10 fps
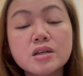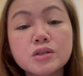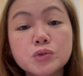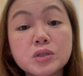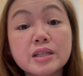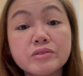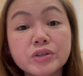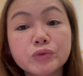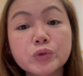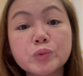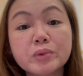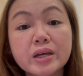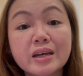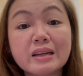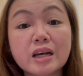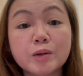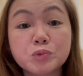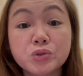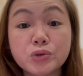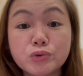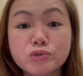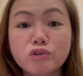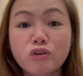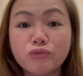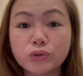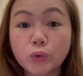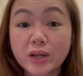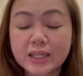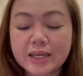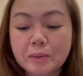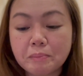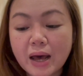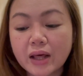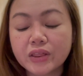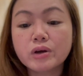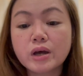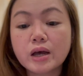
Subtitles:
to the living room and up to the use of toilet and bath.